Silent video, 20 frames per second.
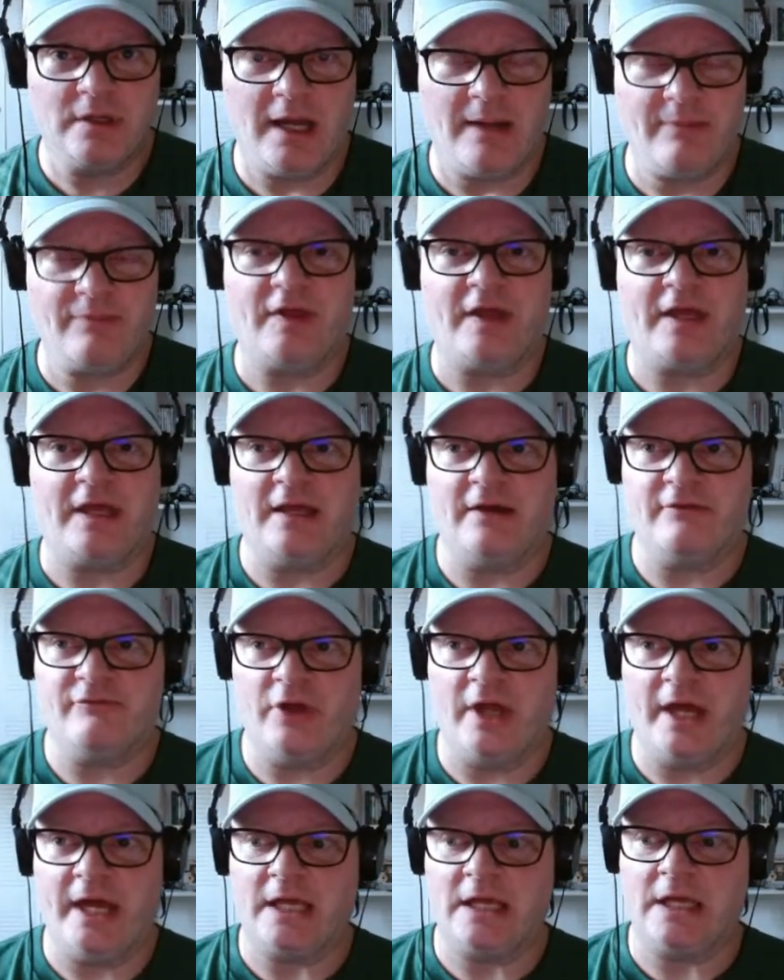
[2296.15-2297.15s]
I'm thinking of
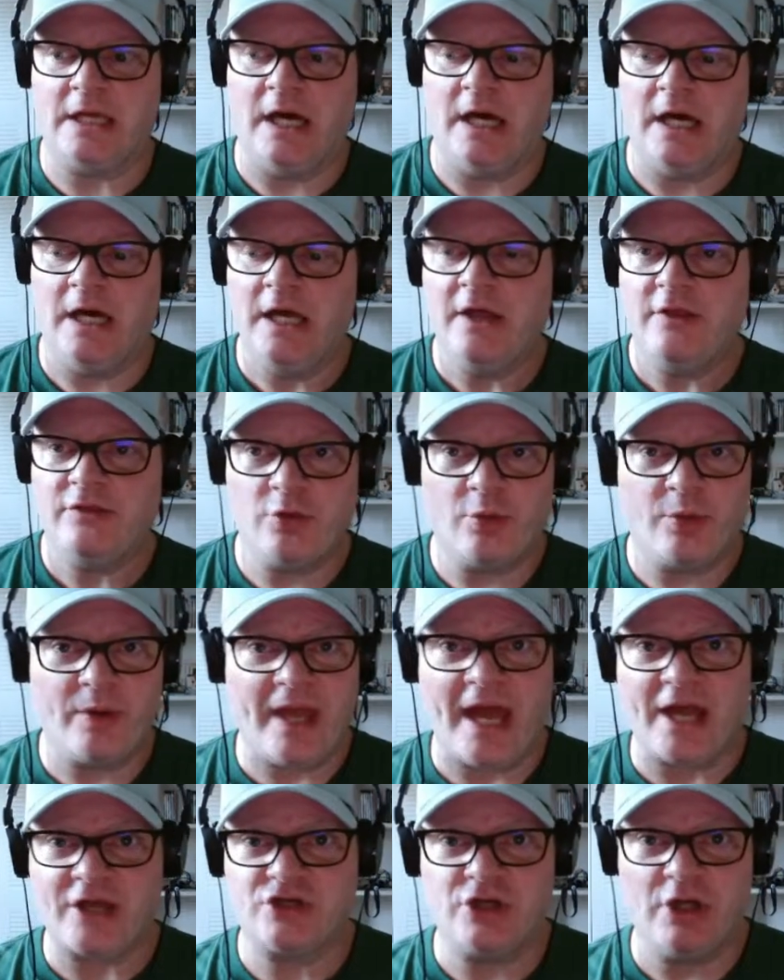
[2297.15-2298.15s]
like the
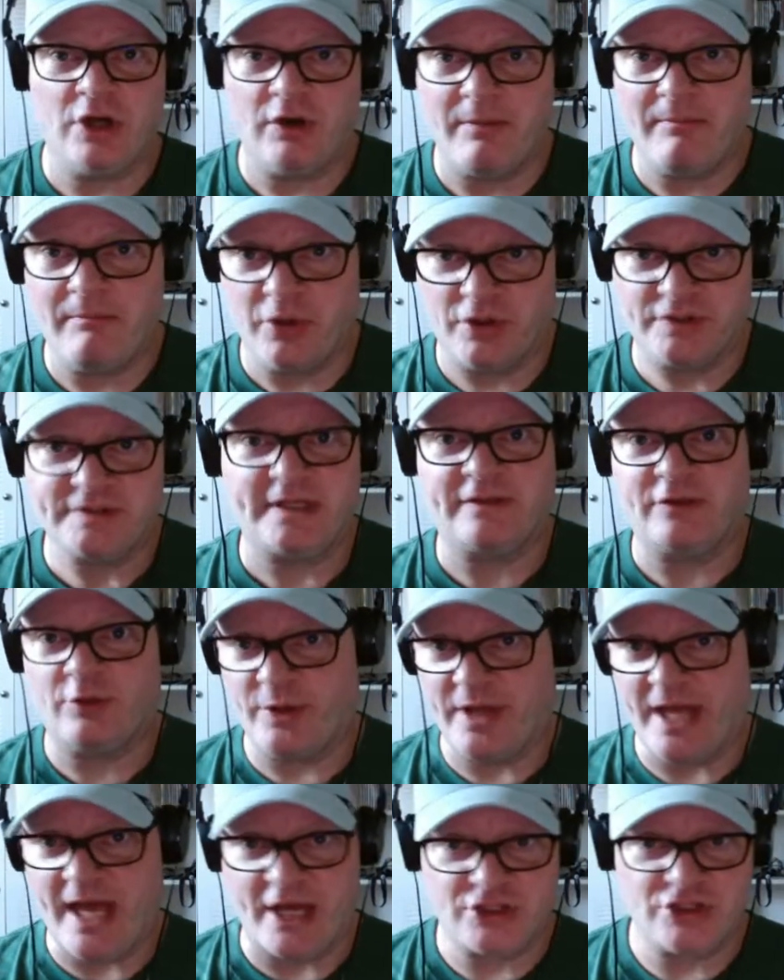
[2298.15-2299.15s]
reactionary books like The
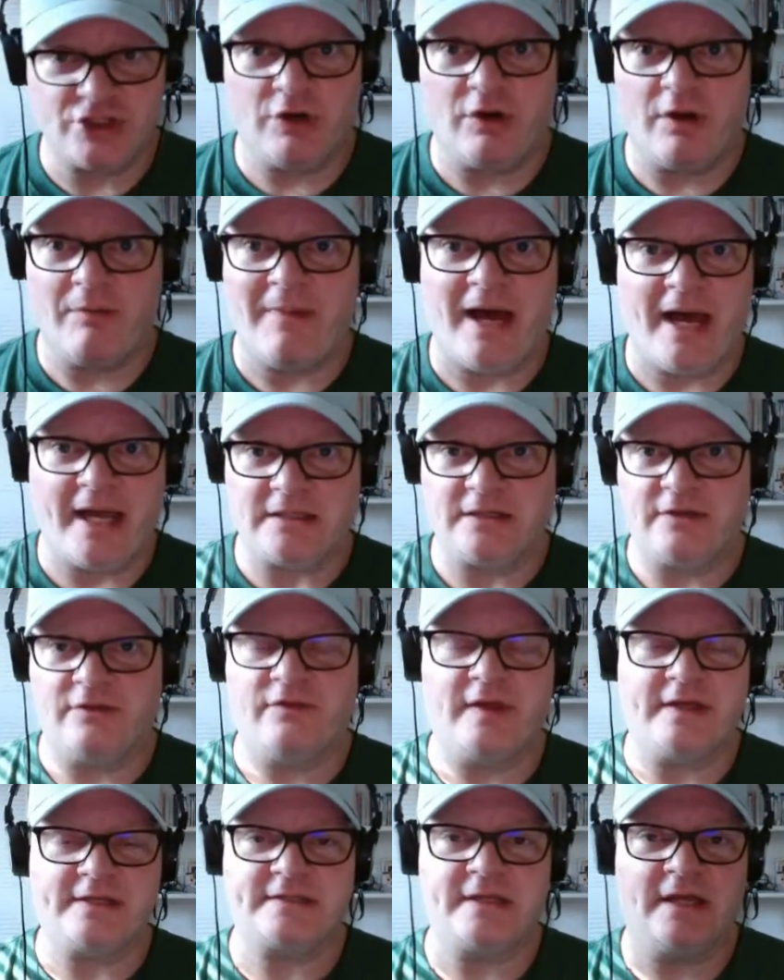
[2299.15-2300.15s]
Reactionary Mind
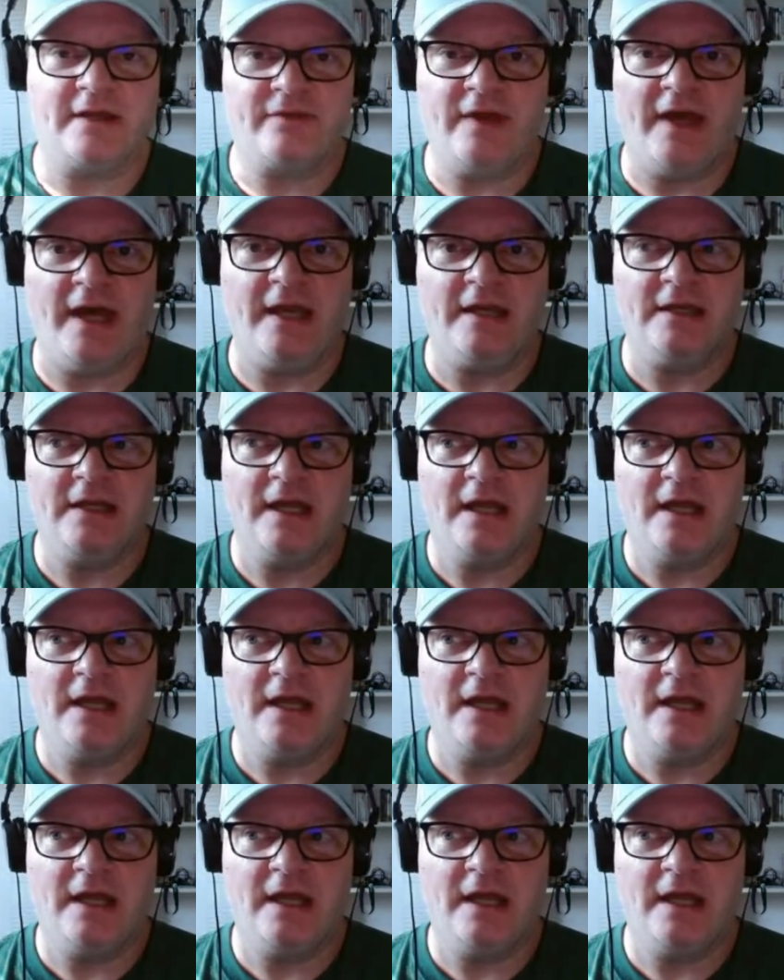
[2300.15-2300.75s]
and things like that.